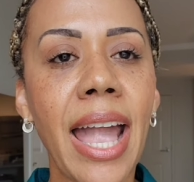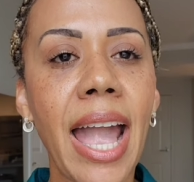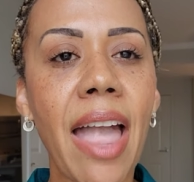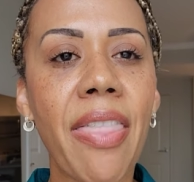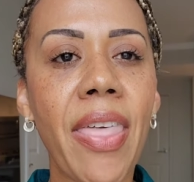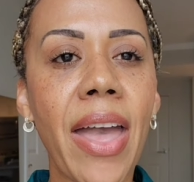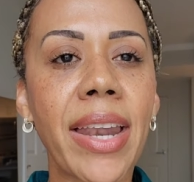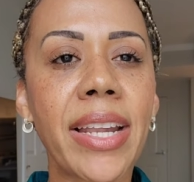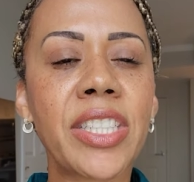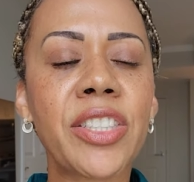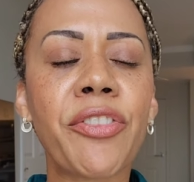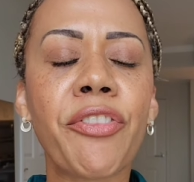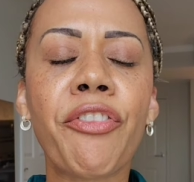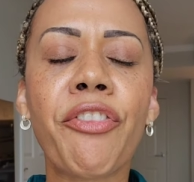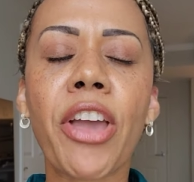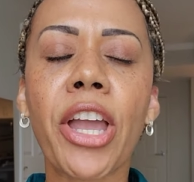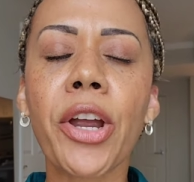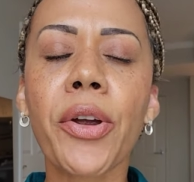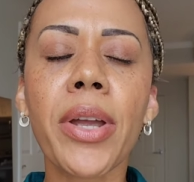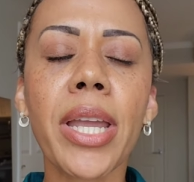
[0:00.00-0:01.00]
and that it's
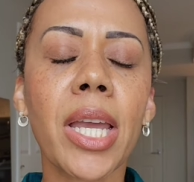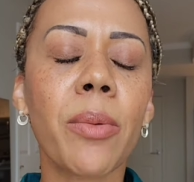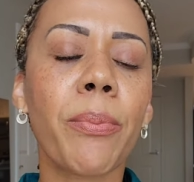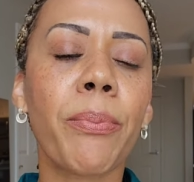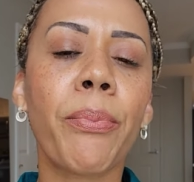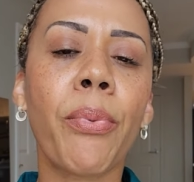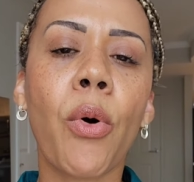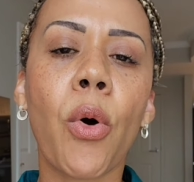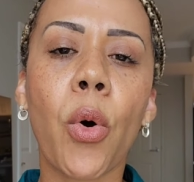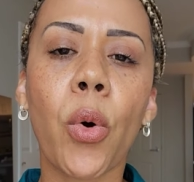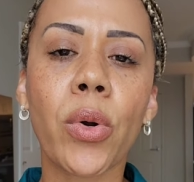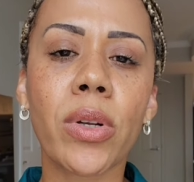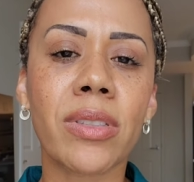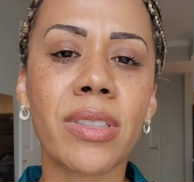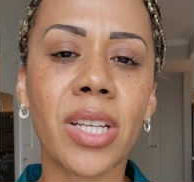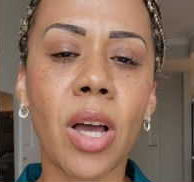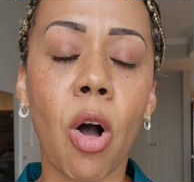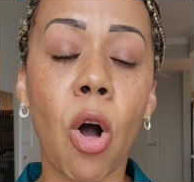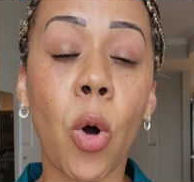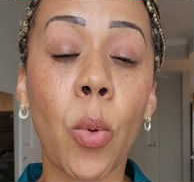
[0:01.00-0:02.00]
very
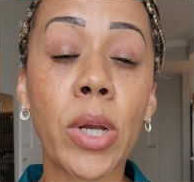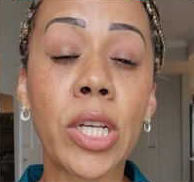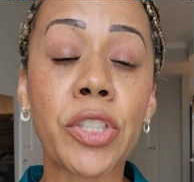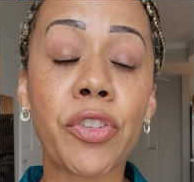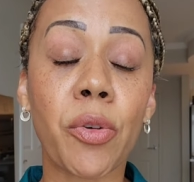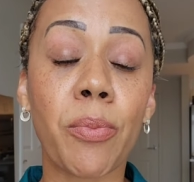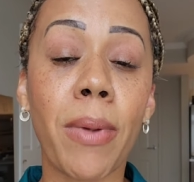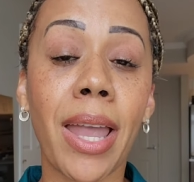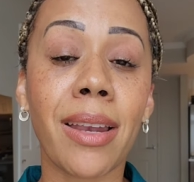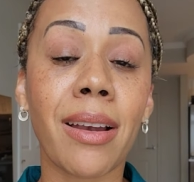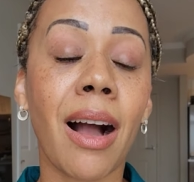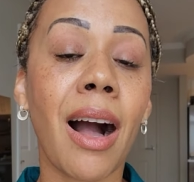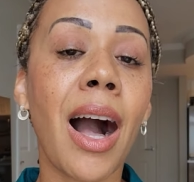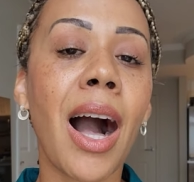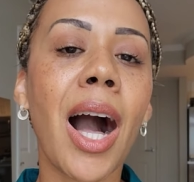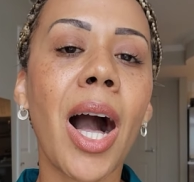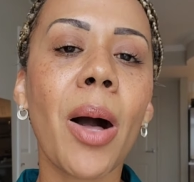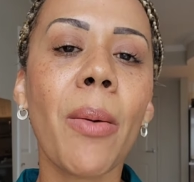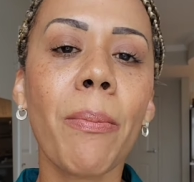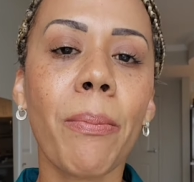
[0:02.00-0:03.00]
important to always remain
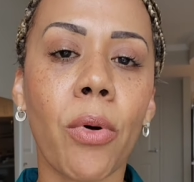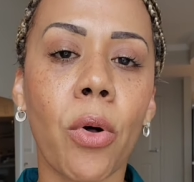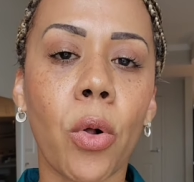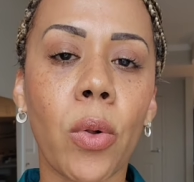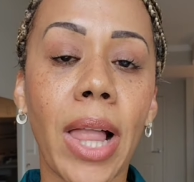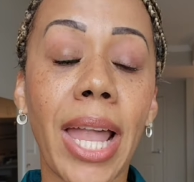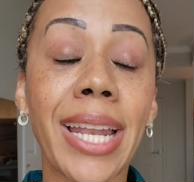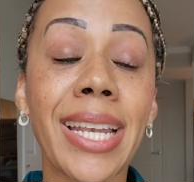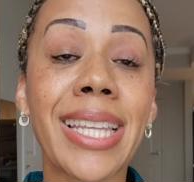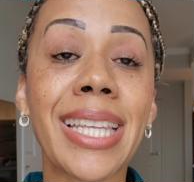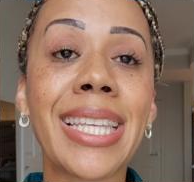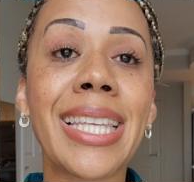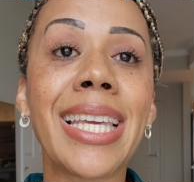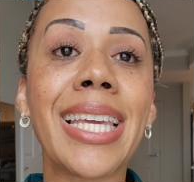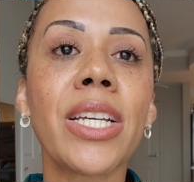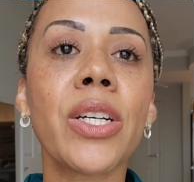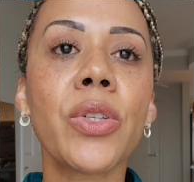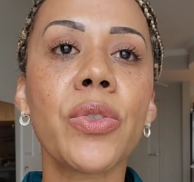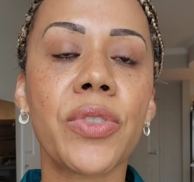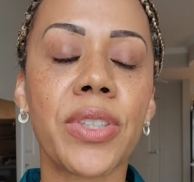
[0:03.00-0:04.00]
humble and
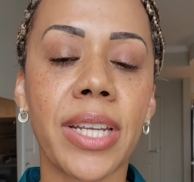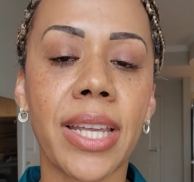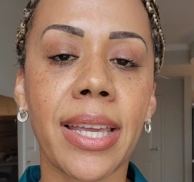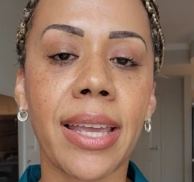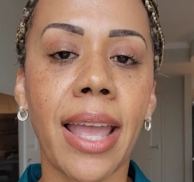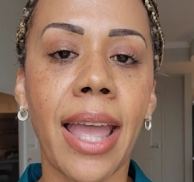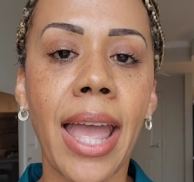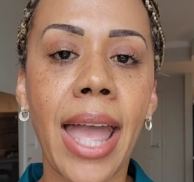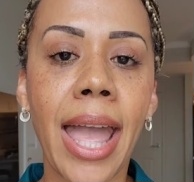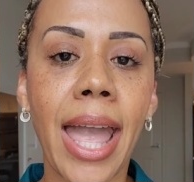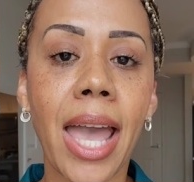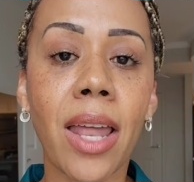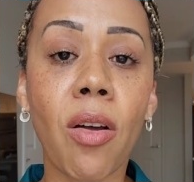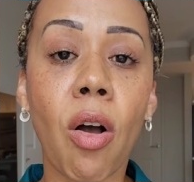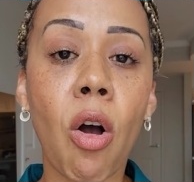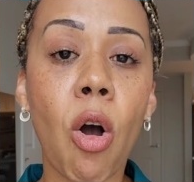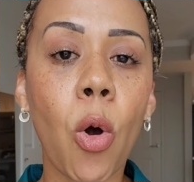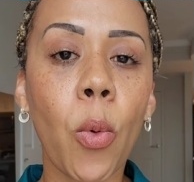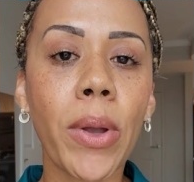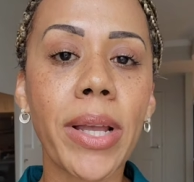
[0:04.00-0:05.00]
yielding and
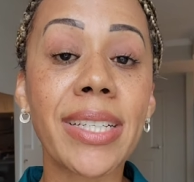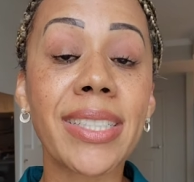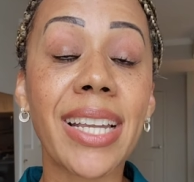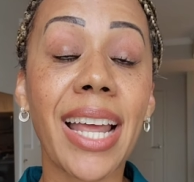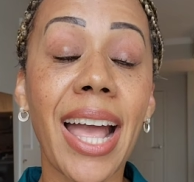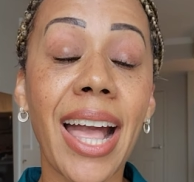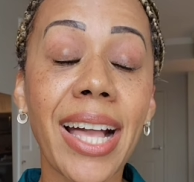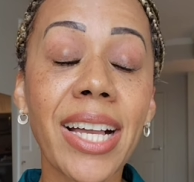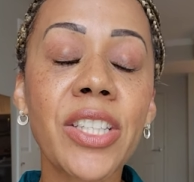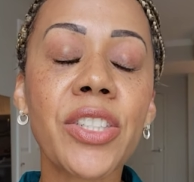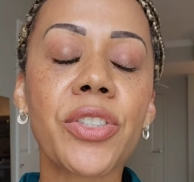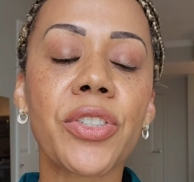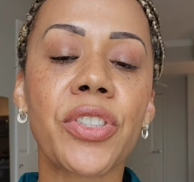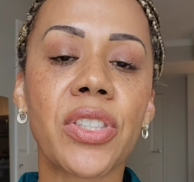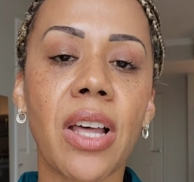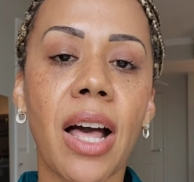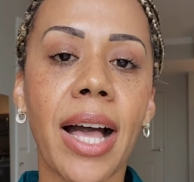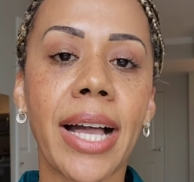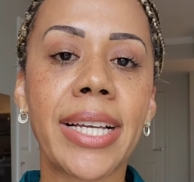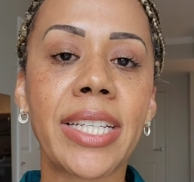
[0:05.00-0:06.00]
always
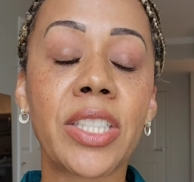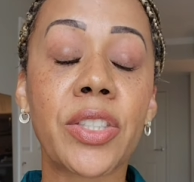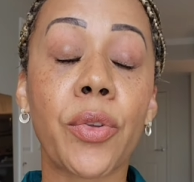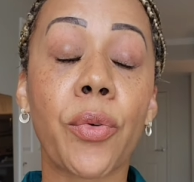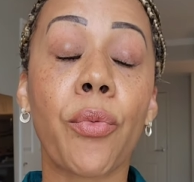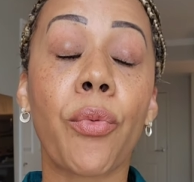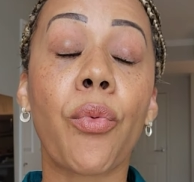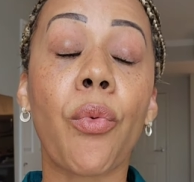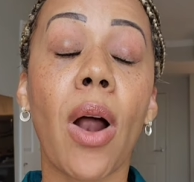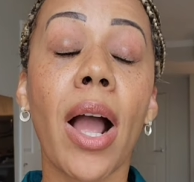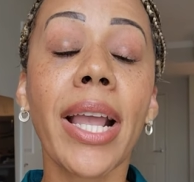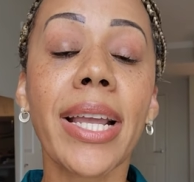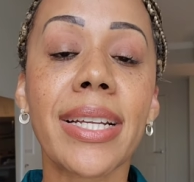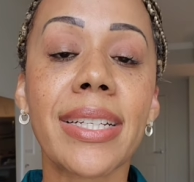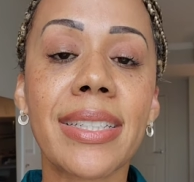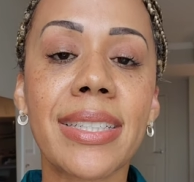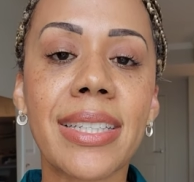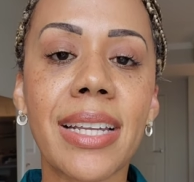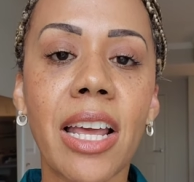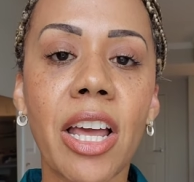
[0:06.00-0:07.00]
exercise the
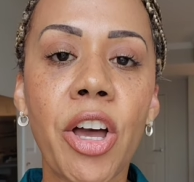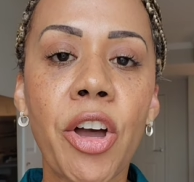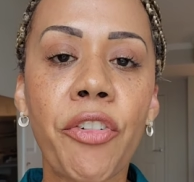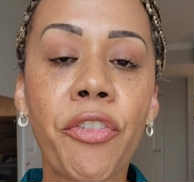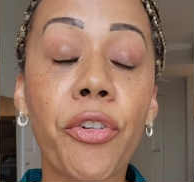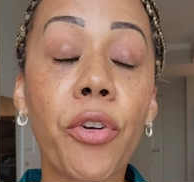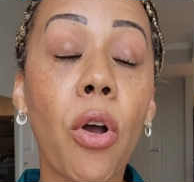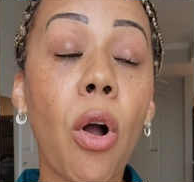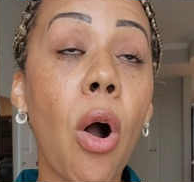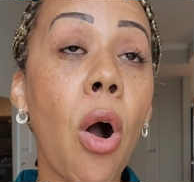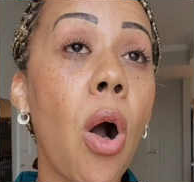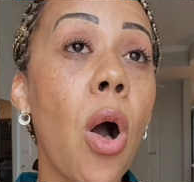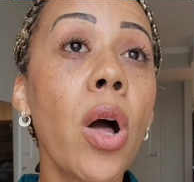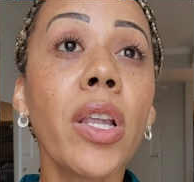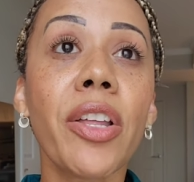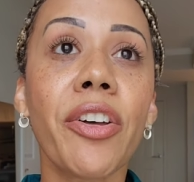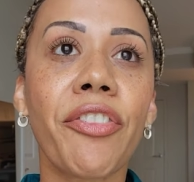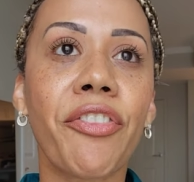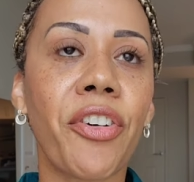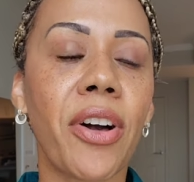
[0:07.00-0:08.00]
rights for
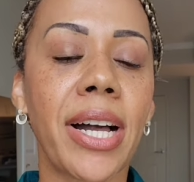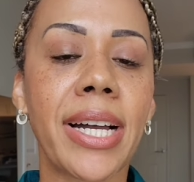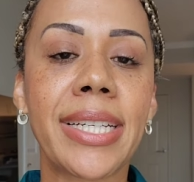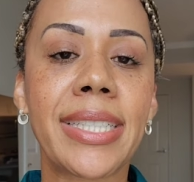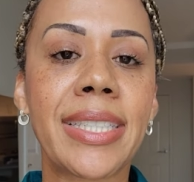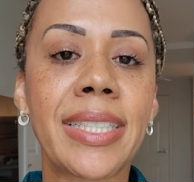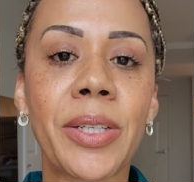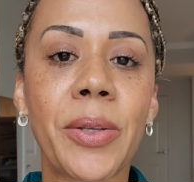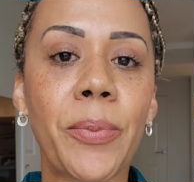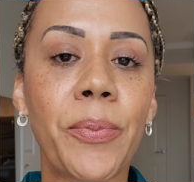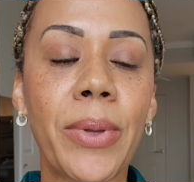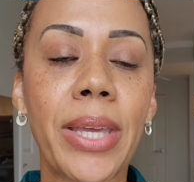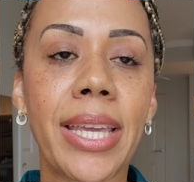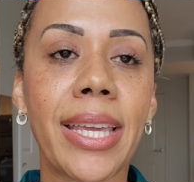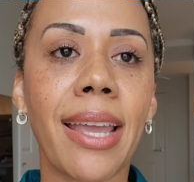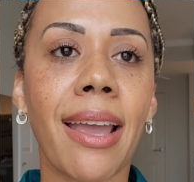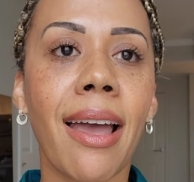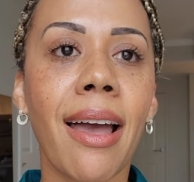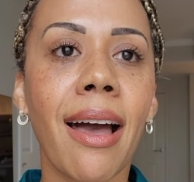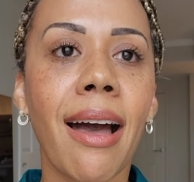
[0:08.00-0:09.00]
all of us to
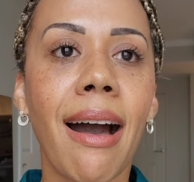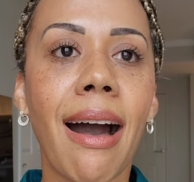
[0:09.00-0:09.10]
be